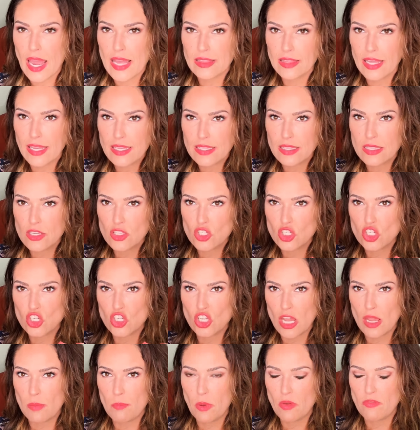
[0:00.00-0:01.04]
I like the
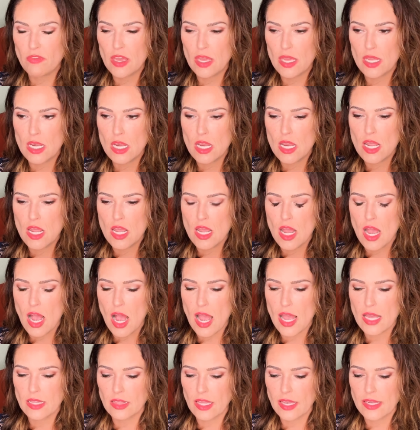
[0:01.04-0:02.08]
shape of it.
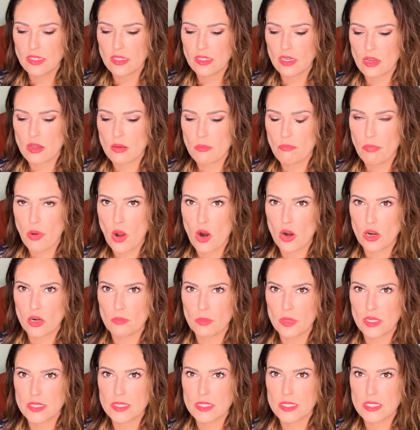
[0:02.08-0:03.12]
I like the
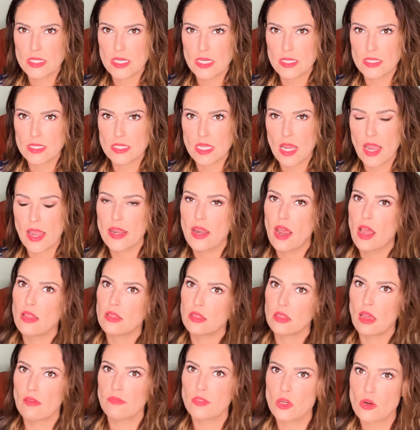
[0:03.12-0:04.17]
compartments inside. I
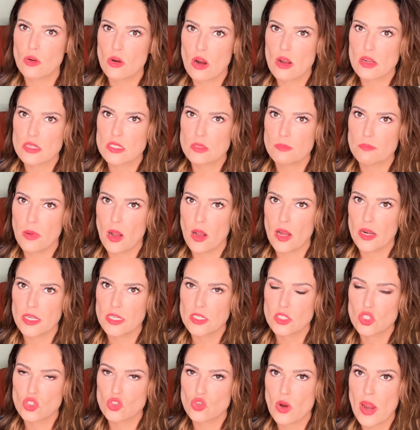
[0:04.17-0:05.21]
love the crossbody
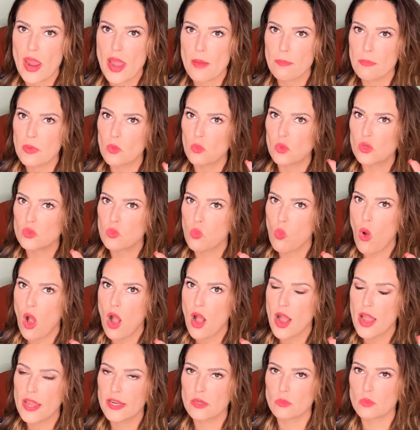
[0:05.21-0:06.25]
strap. It was
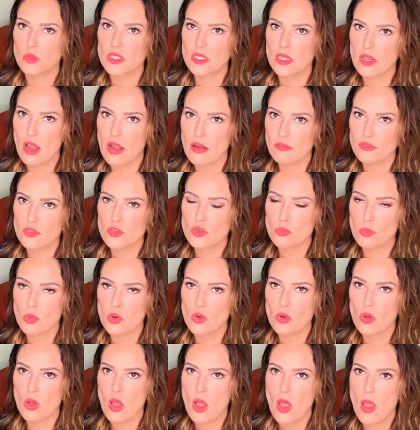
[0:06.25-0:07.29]
wide, it was
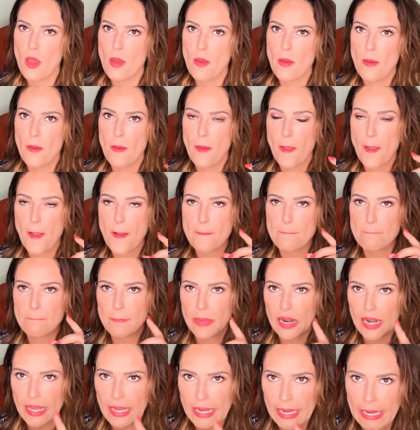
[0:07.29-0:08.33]
comfortable,
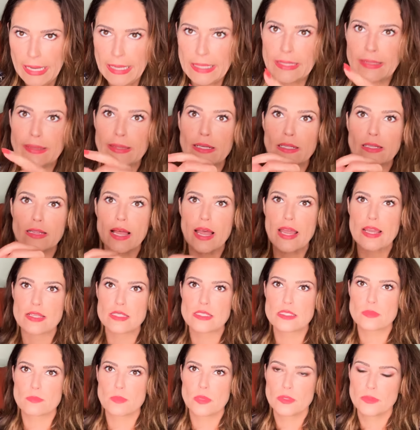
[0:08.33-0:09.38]
but I hated the
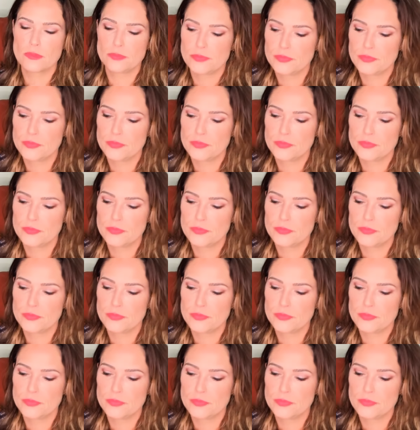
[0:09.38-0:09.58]
clasp.